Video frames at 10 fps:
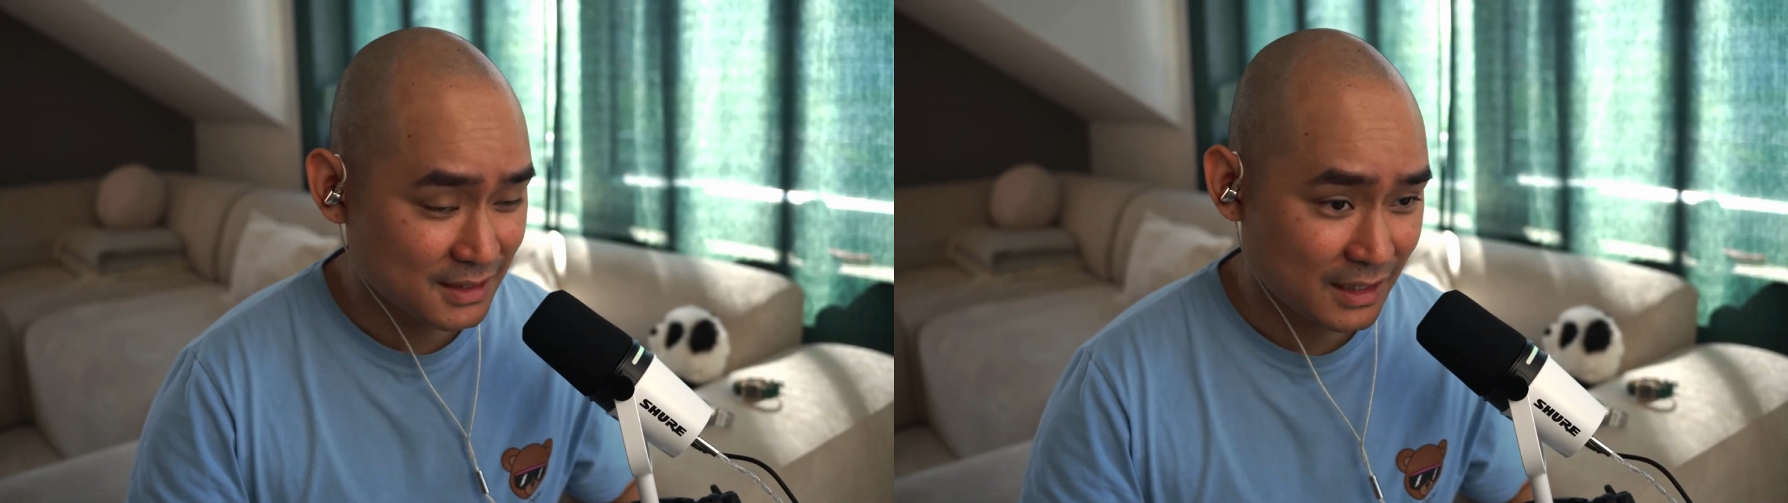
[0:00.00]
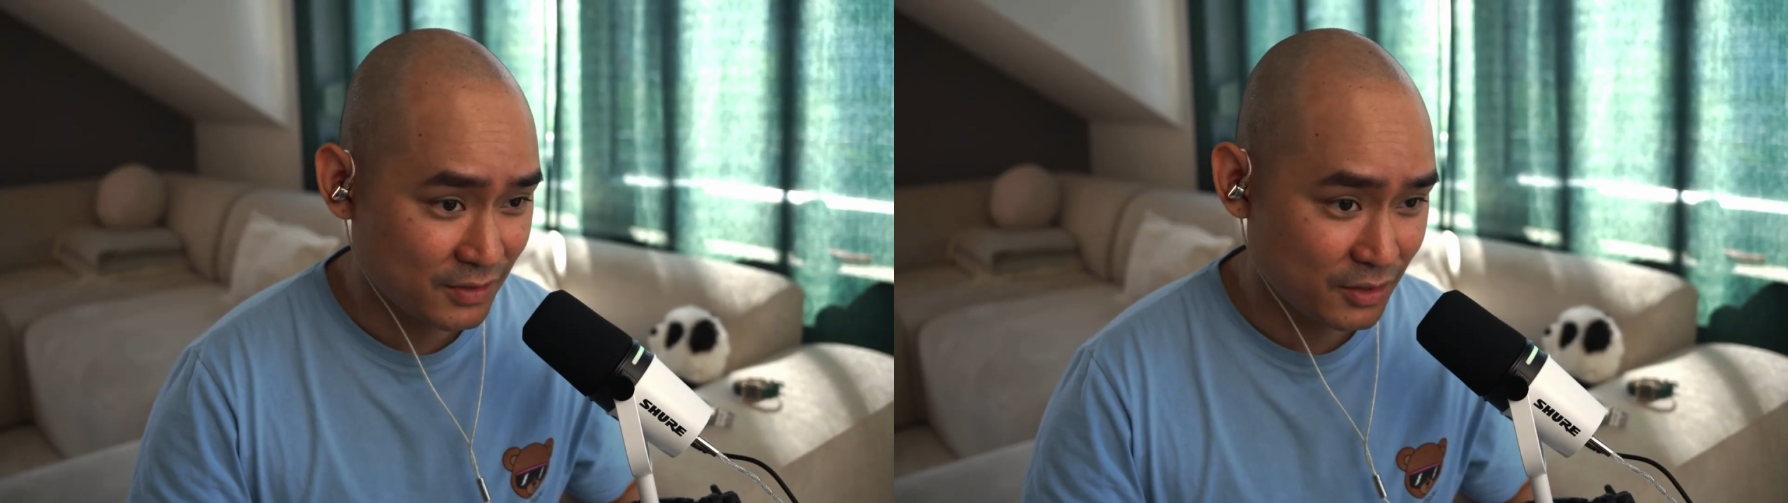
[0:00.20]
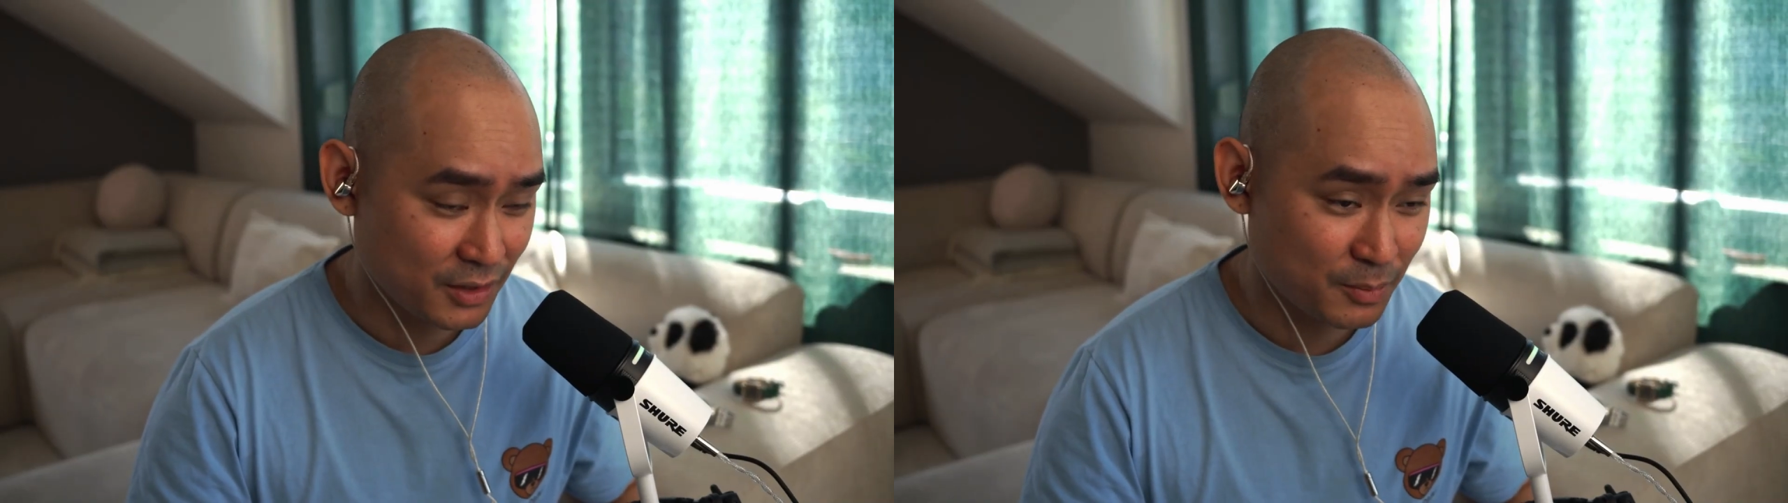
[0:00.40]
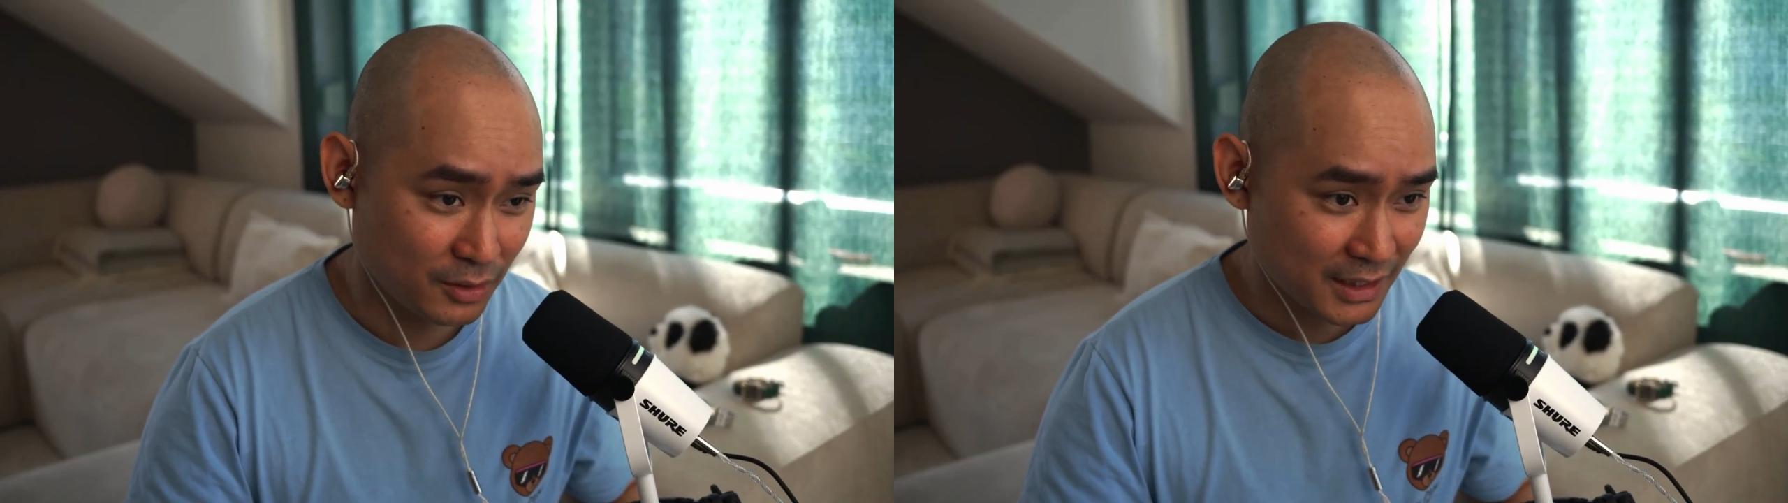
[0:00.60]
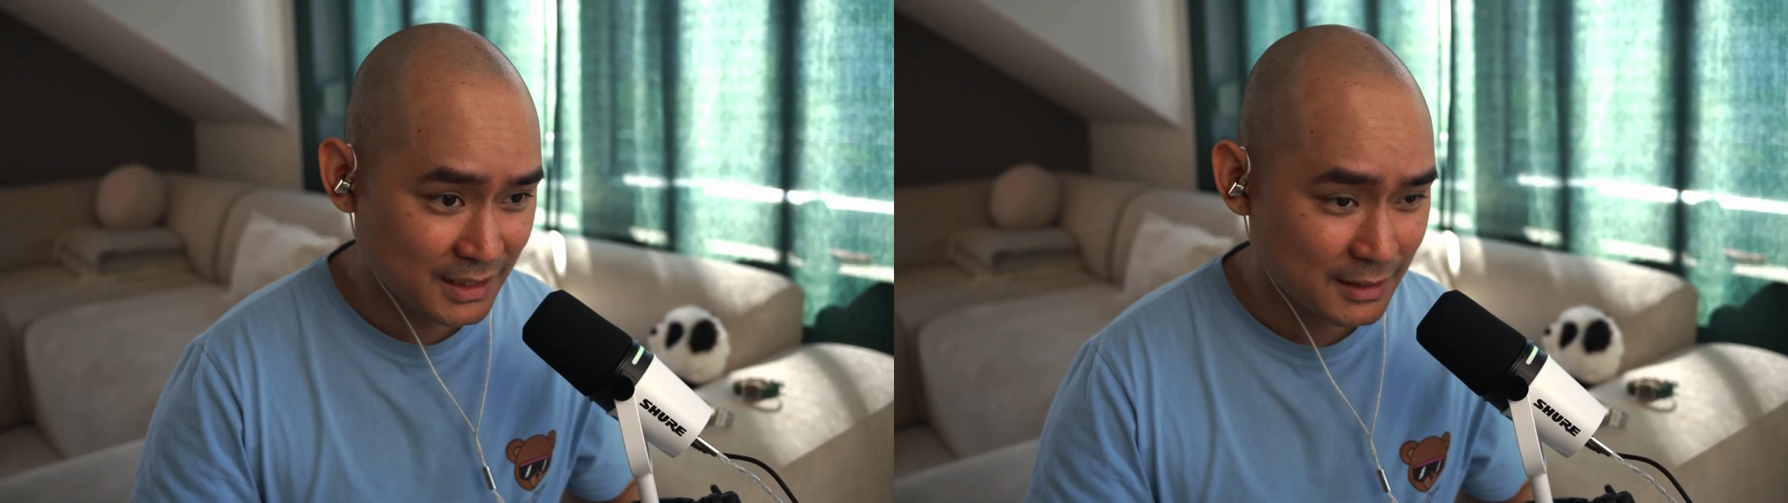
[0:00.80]
and very
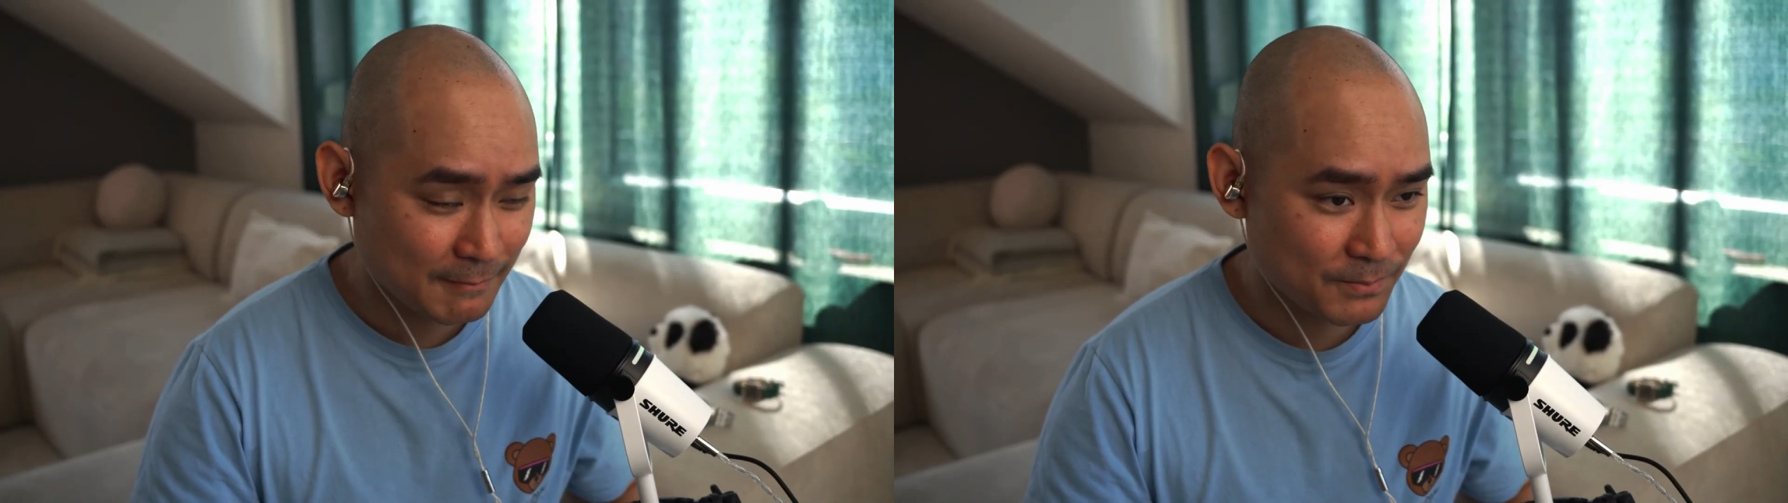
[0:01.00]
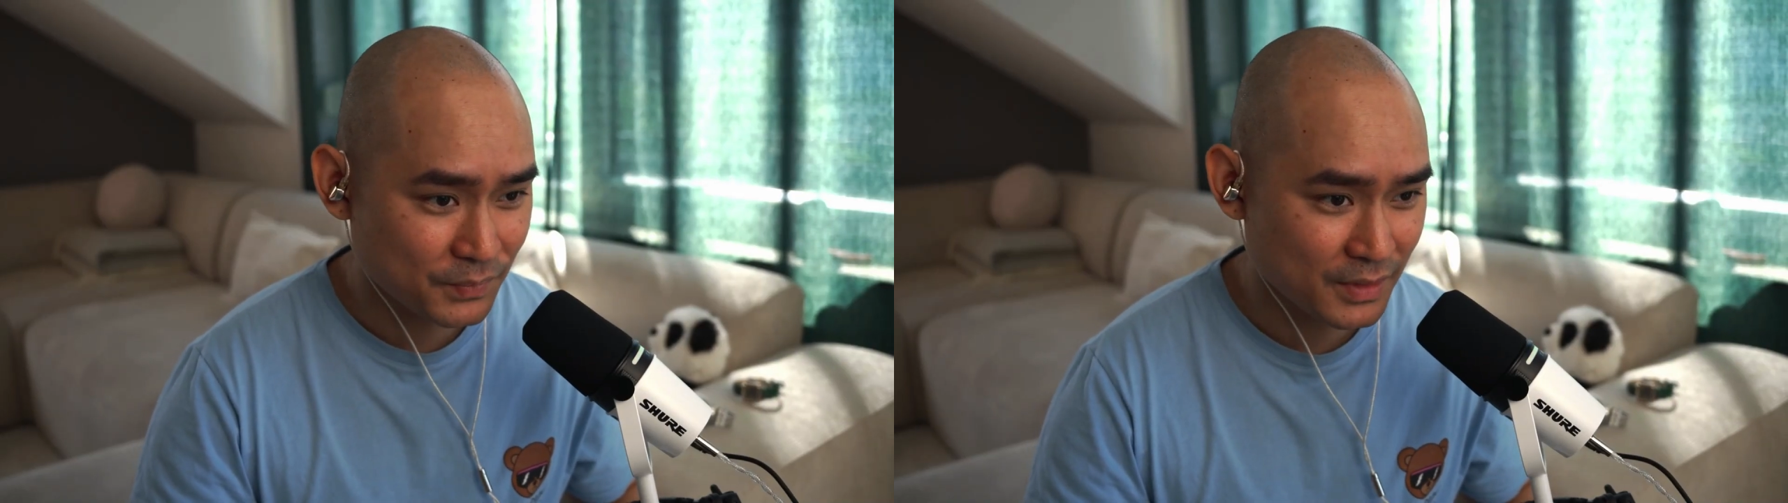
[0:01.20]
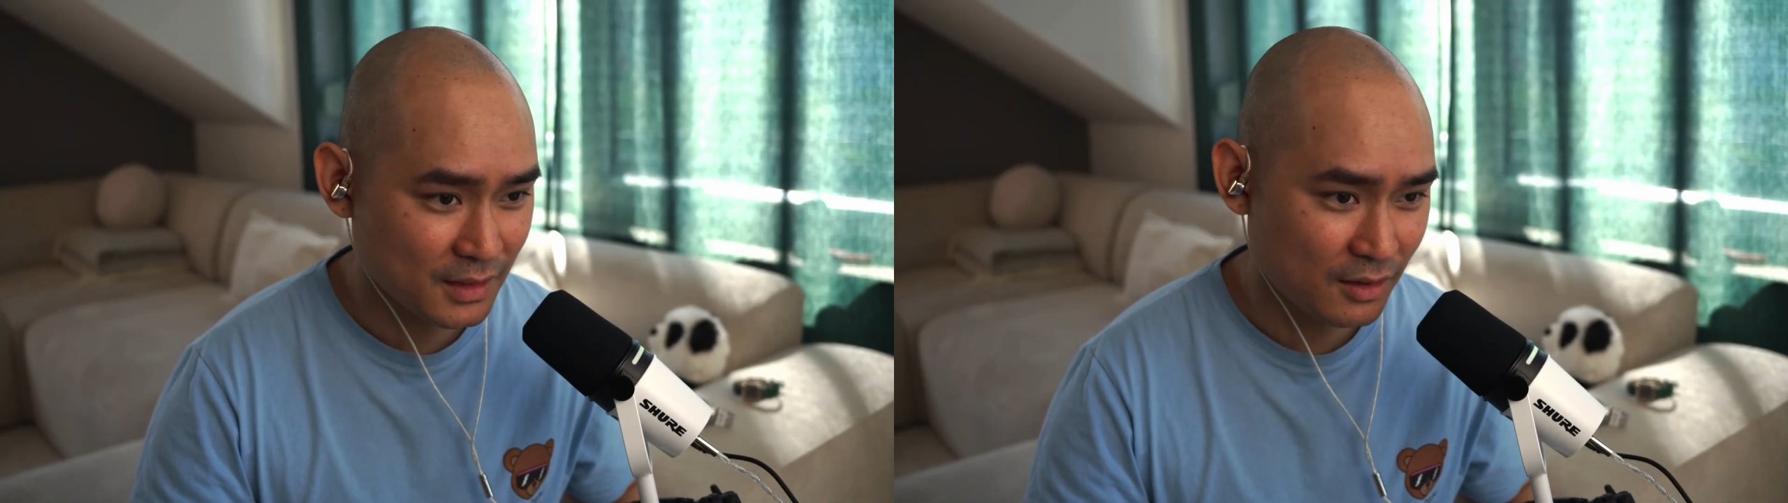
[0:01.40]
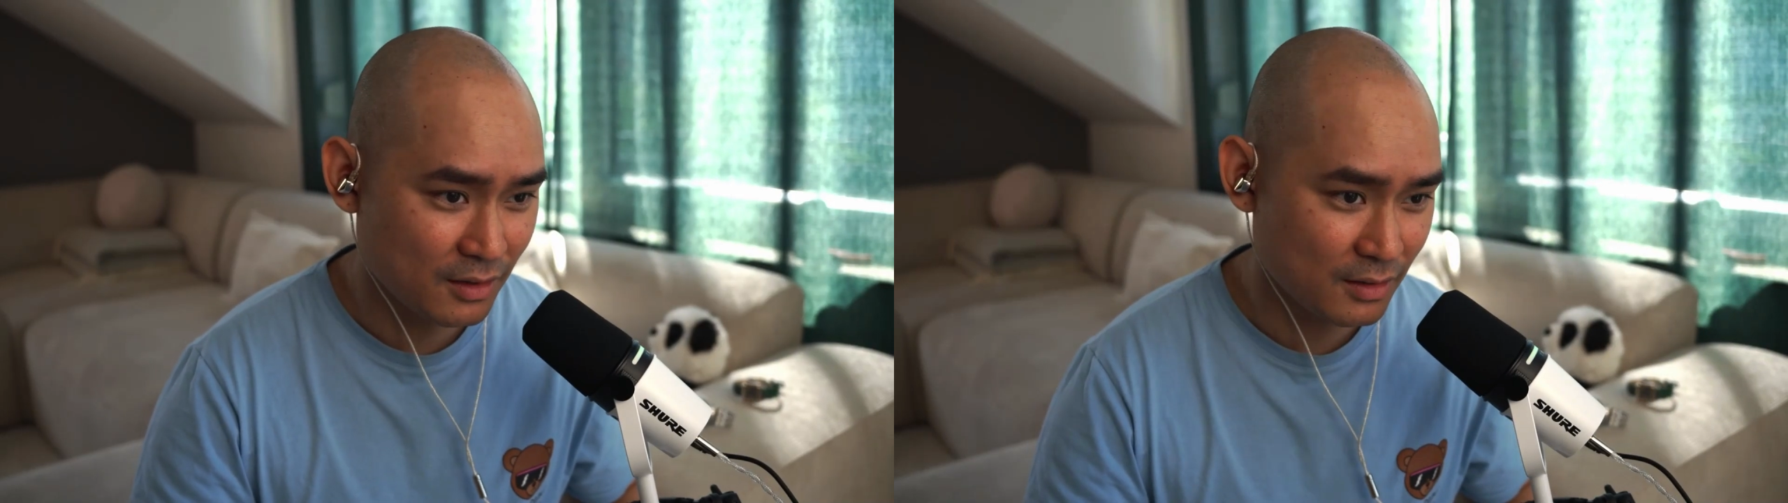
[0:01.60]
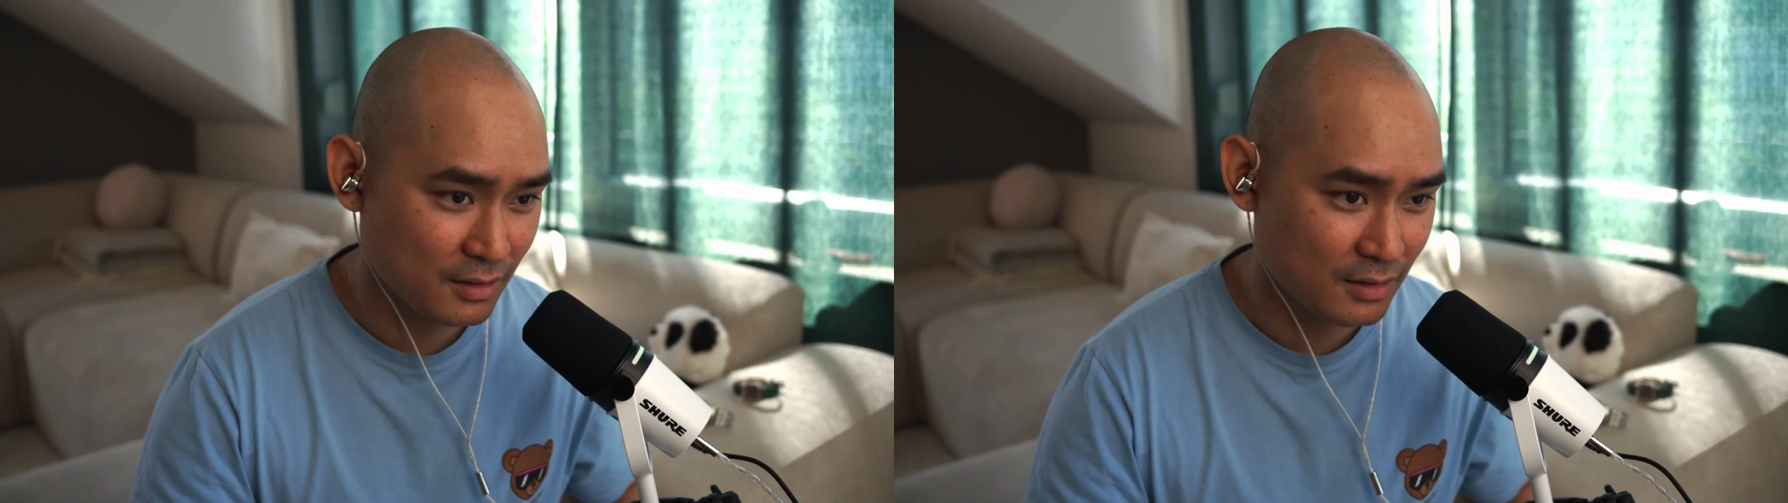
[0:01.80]
polite. They are